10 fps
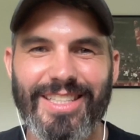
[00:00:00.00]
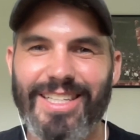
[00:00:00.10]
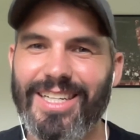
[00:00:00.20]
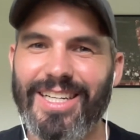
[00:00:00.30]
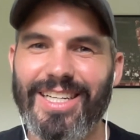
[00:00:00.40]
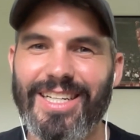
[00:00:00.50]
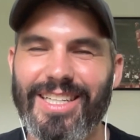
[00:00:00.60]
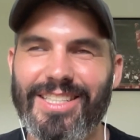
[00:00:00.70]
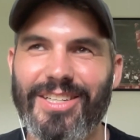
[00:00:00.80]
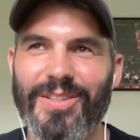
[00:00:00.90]

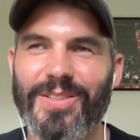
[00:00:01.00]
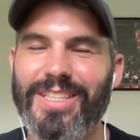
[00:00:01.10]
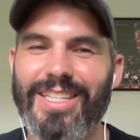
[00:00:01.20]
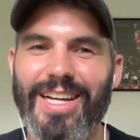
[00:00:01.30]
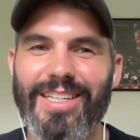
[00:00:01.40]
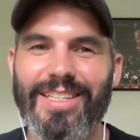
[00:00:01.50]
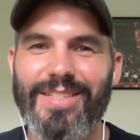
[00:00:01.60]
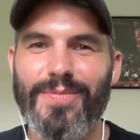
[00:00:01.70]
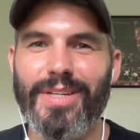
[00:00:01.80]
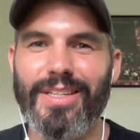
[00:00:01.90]
It's currently
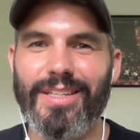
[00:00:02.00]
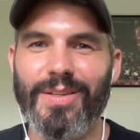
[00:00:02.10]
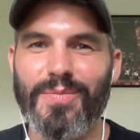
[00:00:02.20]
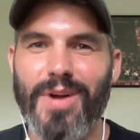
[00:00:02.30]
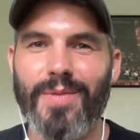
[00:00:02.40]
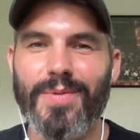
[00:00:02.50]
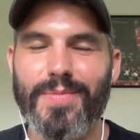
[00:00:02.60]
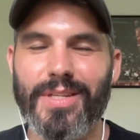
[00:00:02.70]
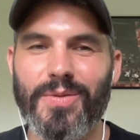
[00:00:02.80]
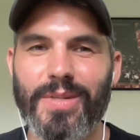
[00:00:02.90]
19, but it'll probably
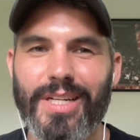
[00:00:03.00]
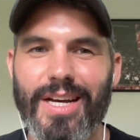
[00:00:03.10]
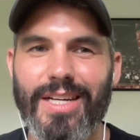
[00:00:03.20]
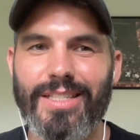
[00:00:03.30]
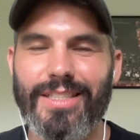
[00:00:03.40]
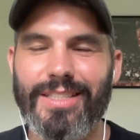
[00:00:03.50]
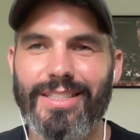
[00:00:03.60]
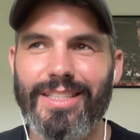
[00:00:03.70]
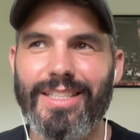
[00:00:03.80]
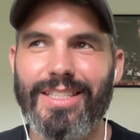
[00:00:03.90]
be 29
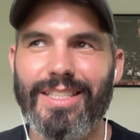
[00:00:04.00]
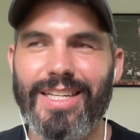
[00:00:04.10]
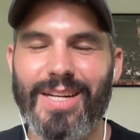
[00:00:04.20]
next